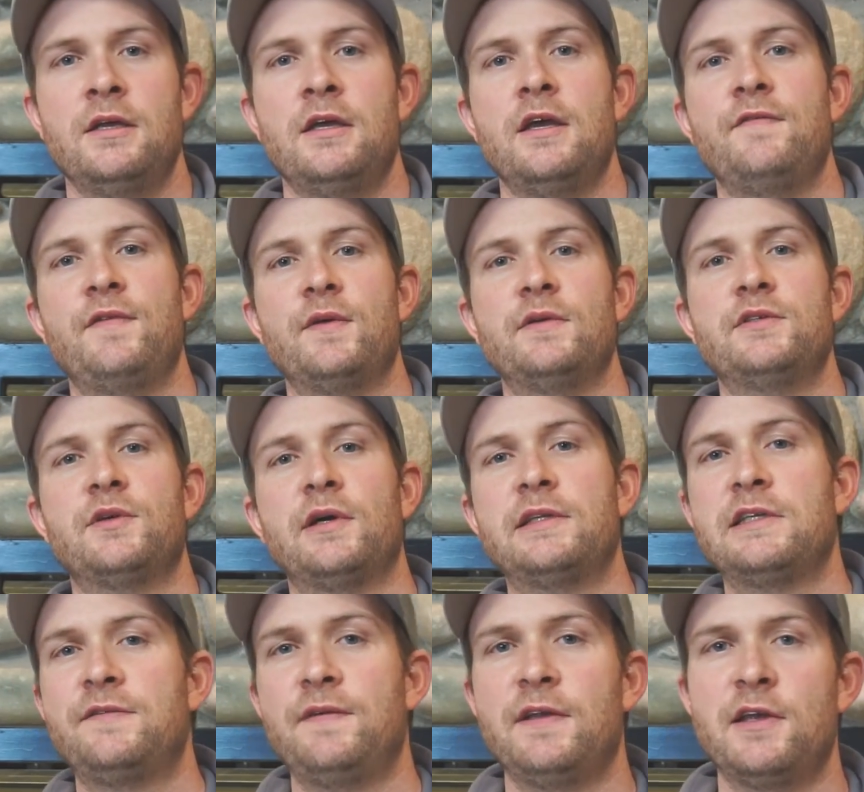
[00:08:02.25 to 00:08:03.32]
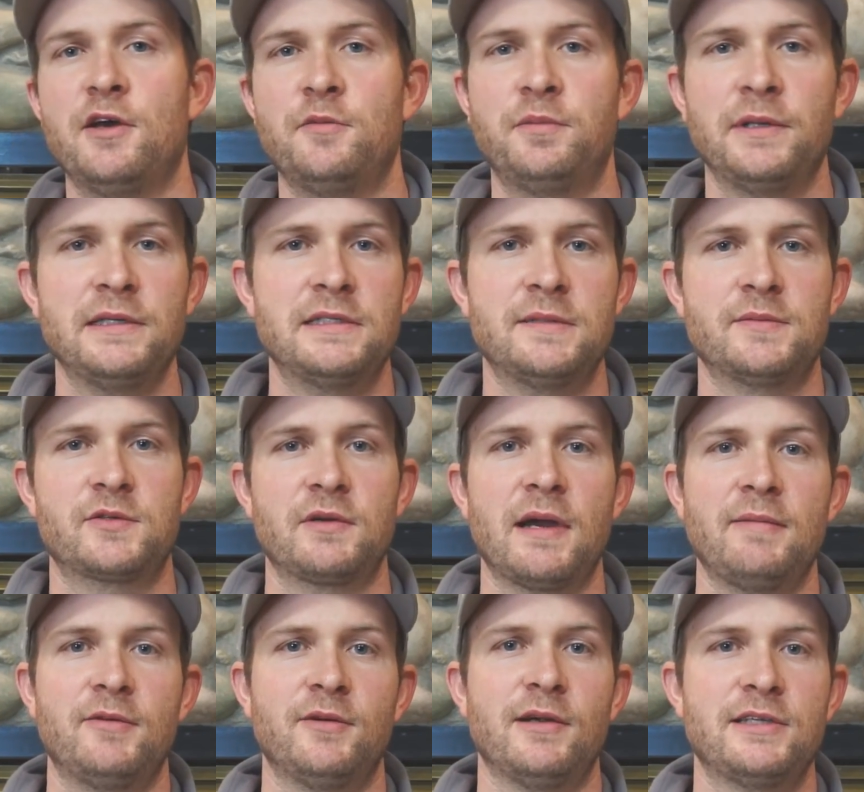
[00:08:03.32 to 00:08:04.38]
if you enjoyed this video, please
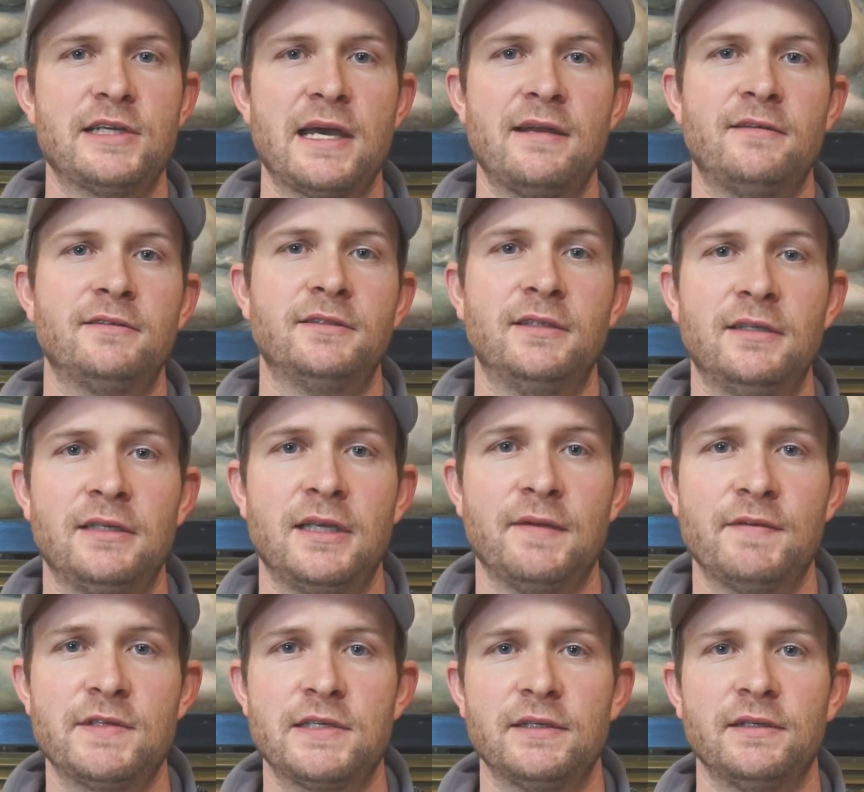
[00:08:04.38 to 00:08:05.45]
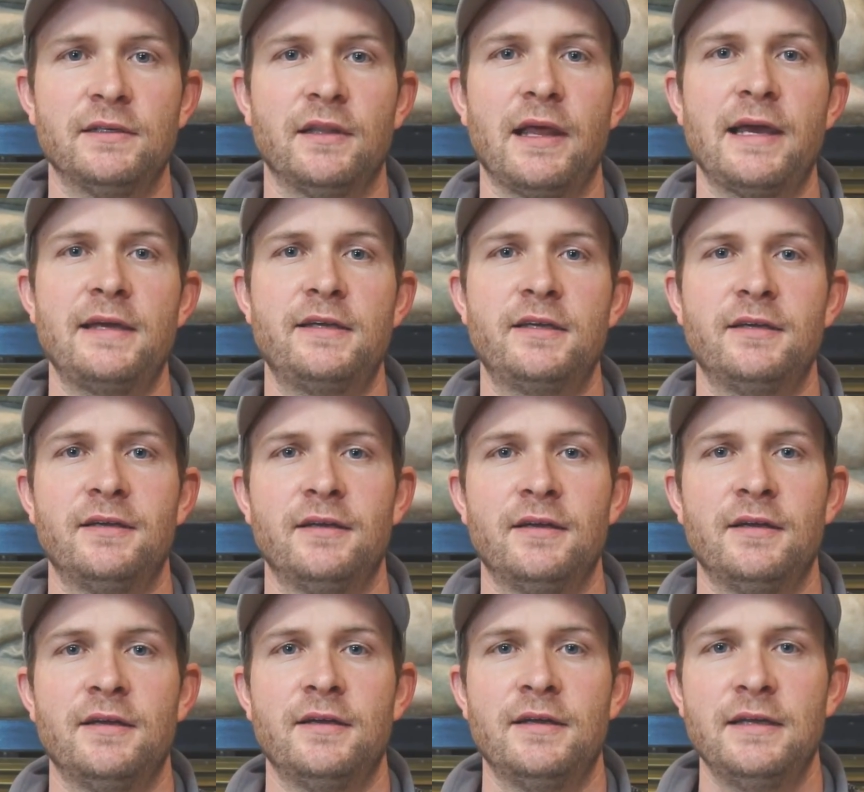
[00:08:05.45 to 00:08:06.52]
subscribe to our channel, give us a like,
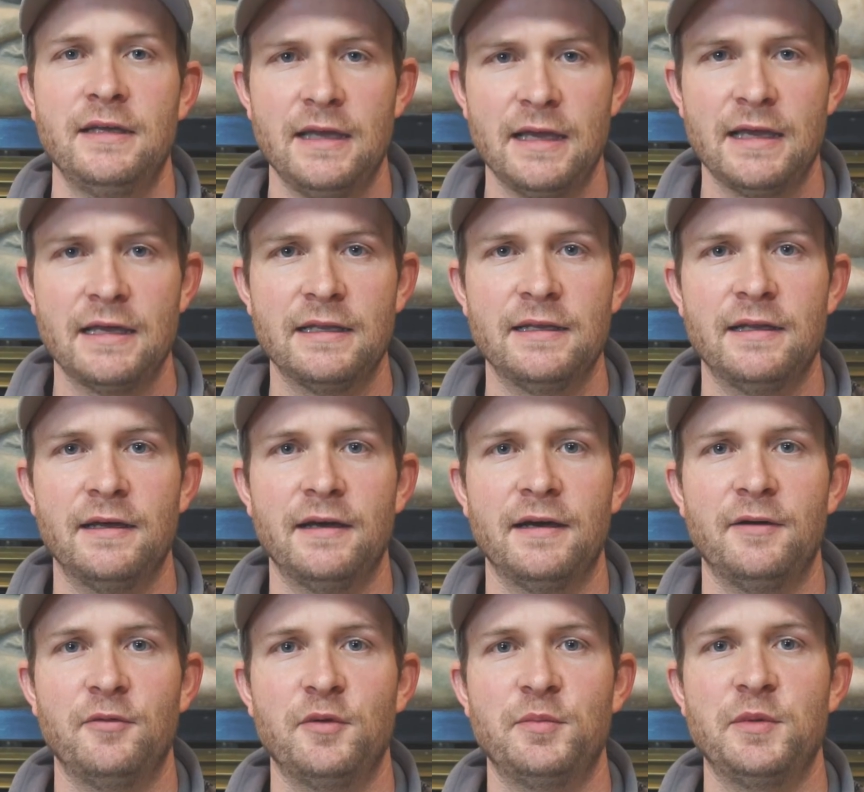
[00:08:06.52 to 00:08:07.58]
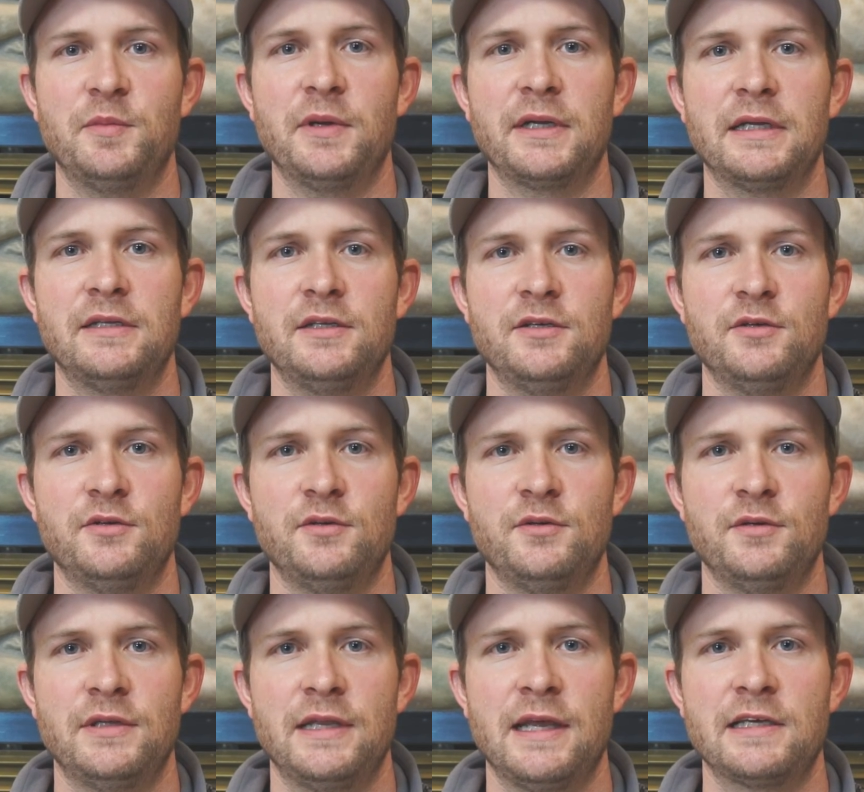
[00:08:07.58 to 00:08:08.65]
and we'll be bringing
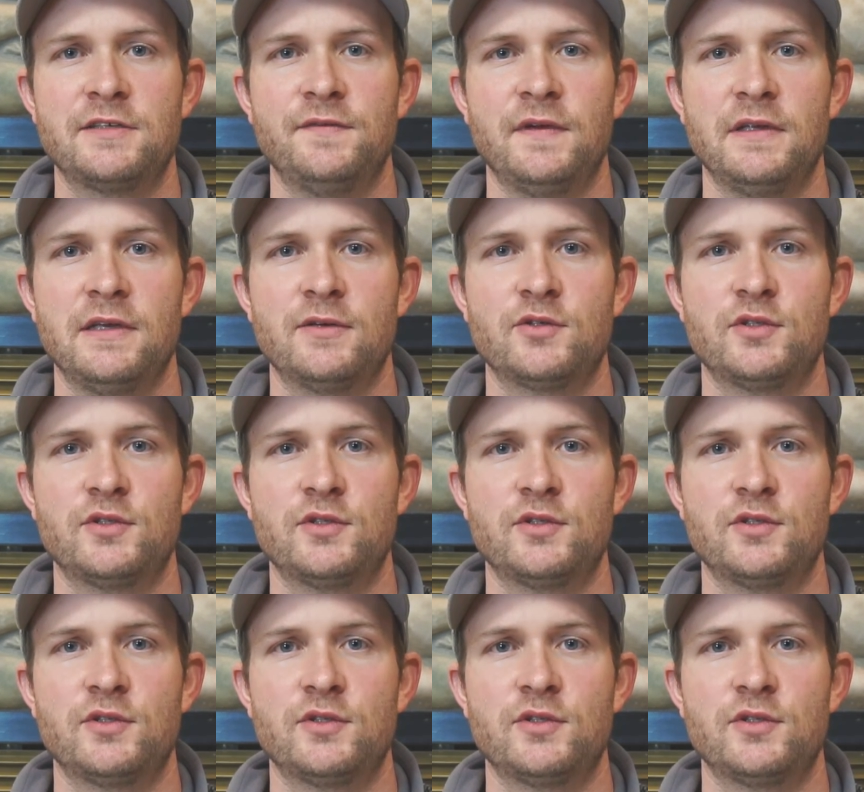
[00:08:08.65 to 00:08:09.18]
you the next video